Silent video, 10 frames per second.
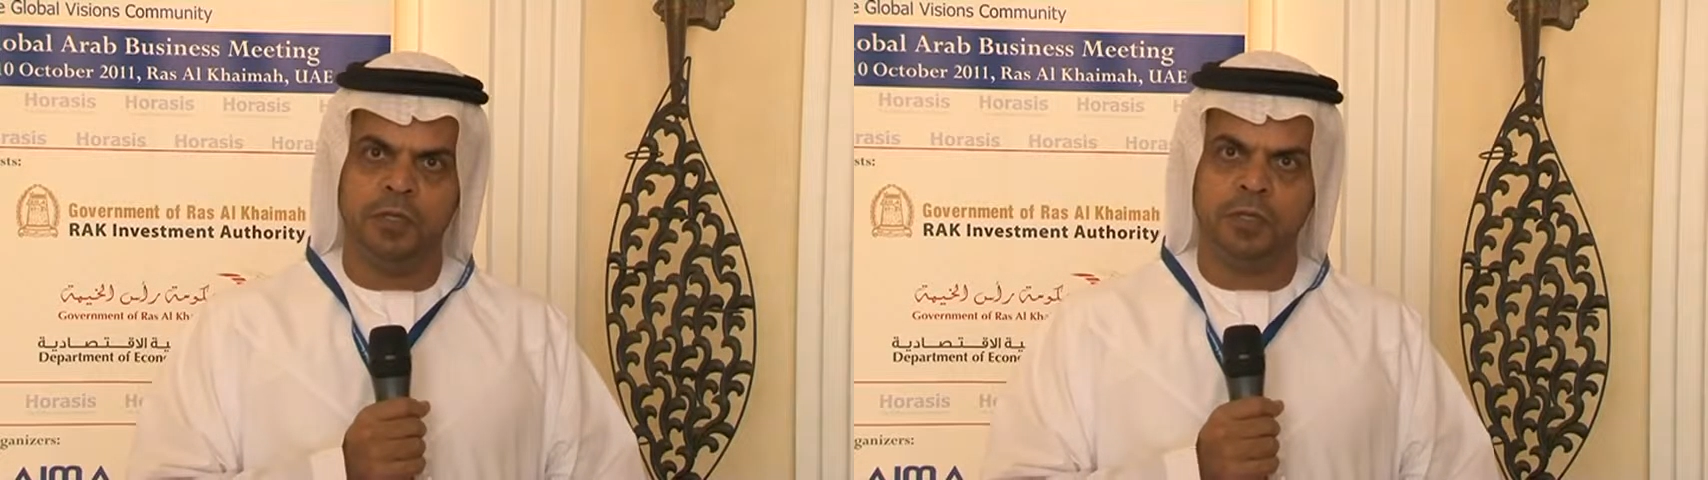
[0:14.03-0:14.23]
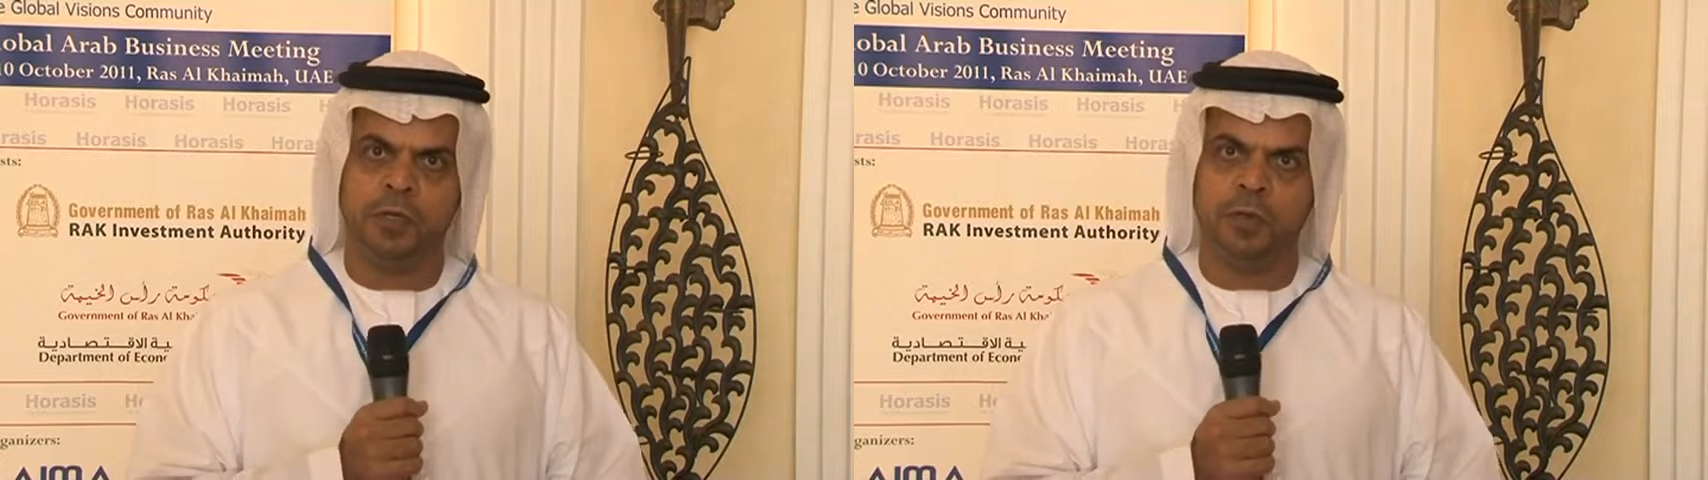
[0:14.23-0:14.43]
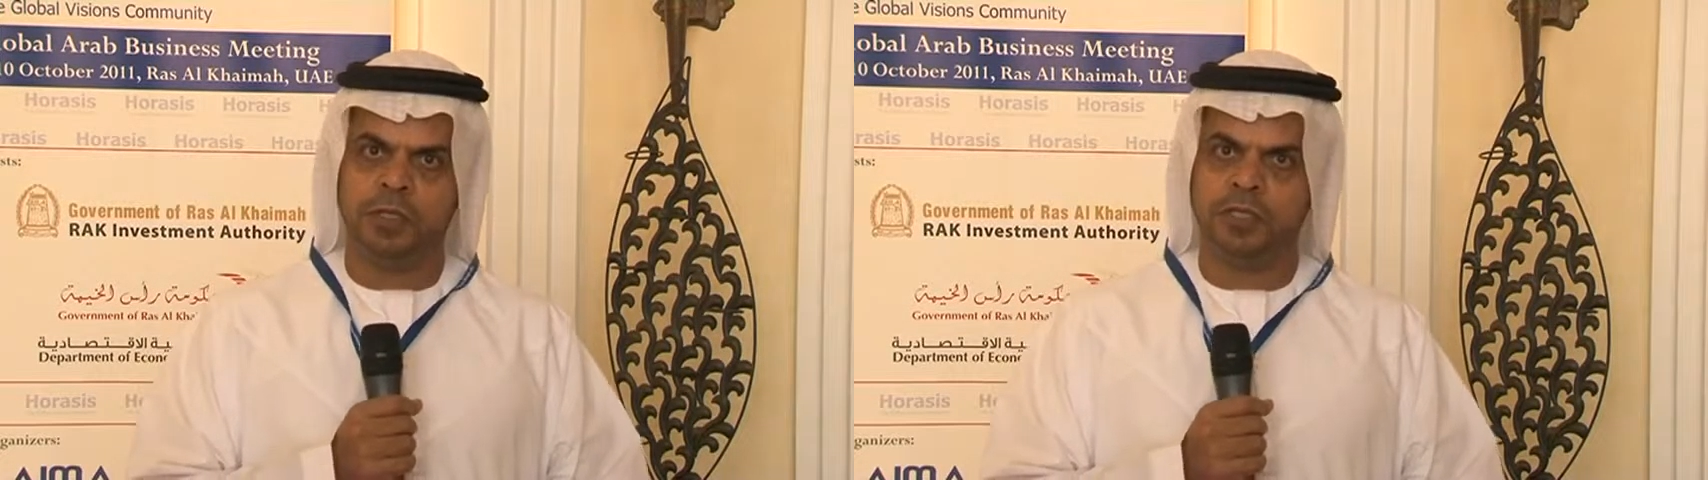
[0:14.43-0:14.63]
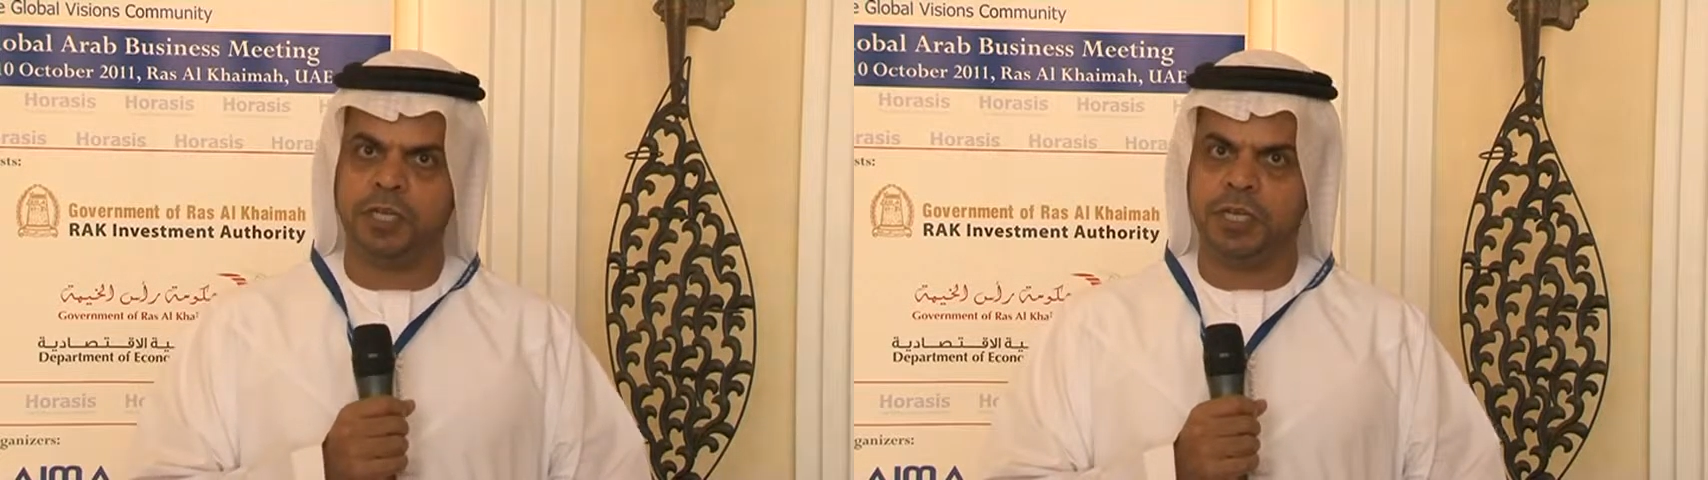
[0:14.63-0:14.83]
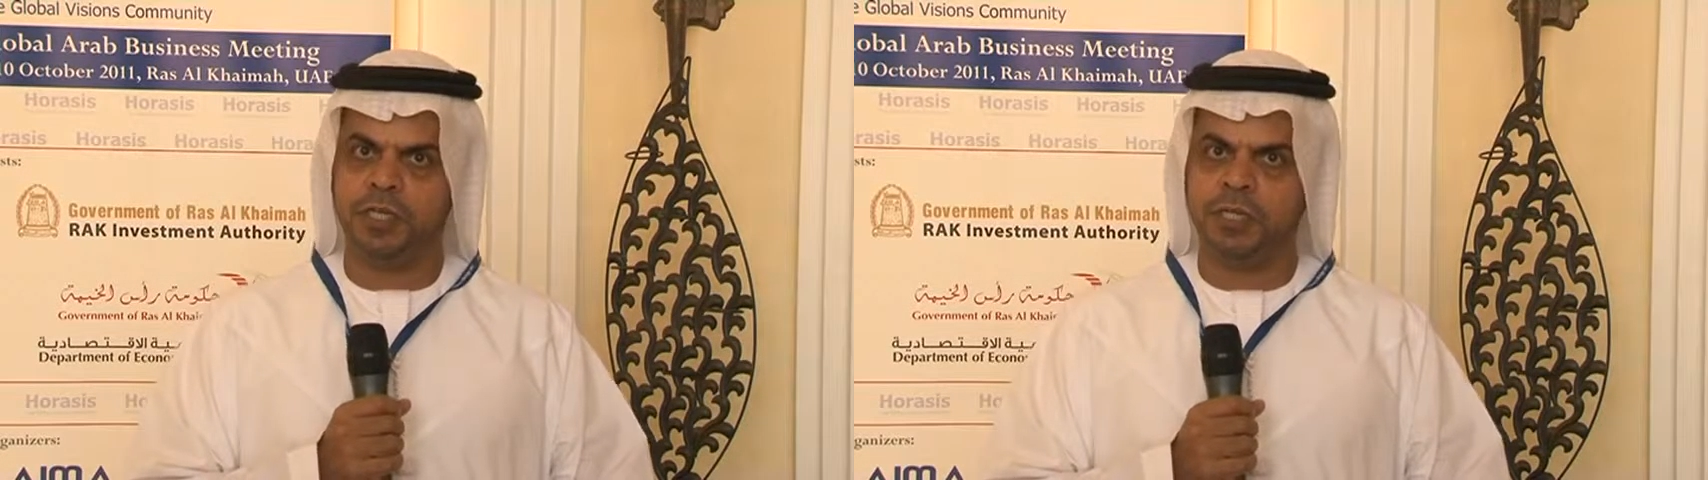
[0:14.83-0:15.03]
So we
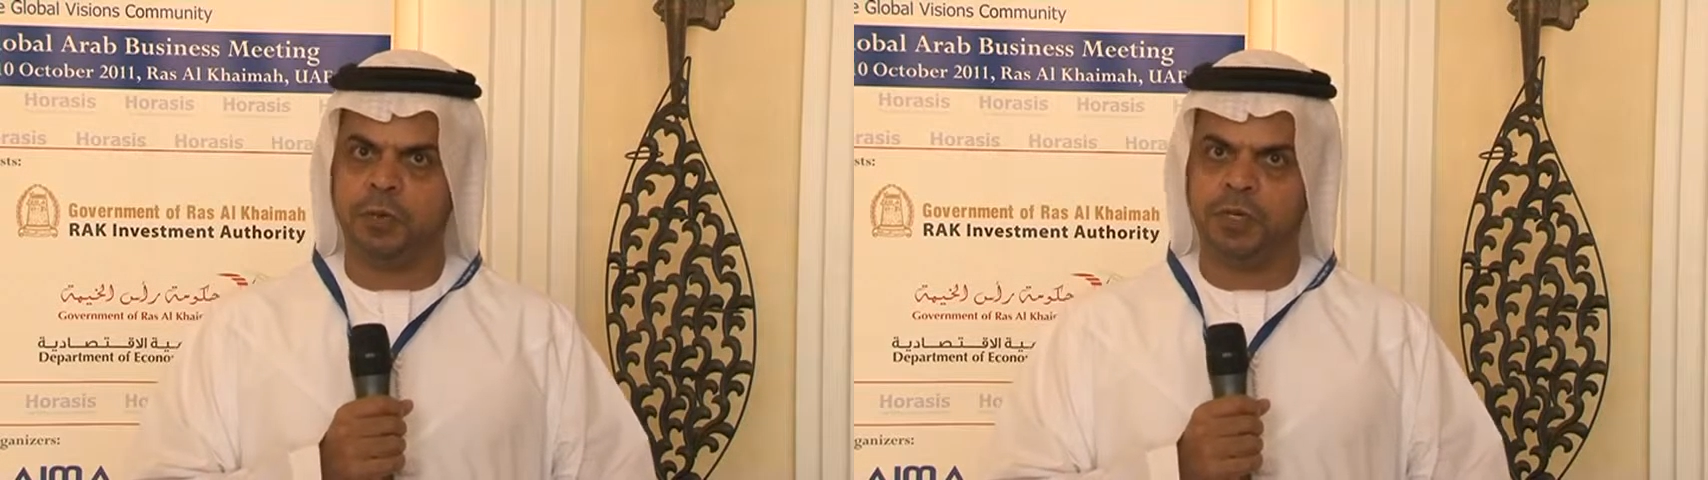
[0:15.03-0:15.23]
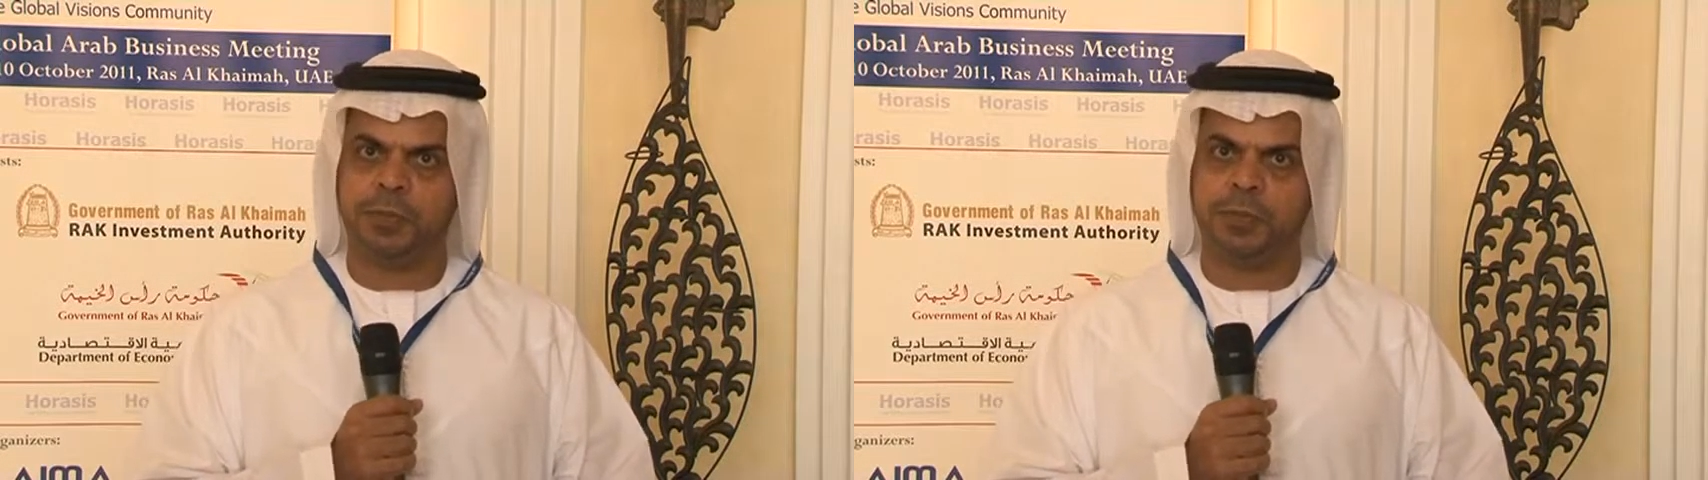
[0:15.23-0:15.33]
exchange our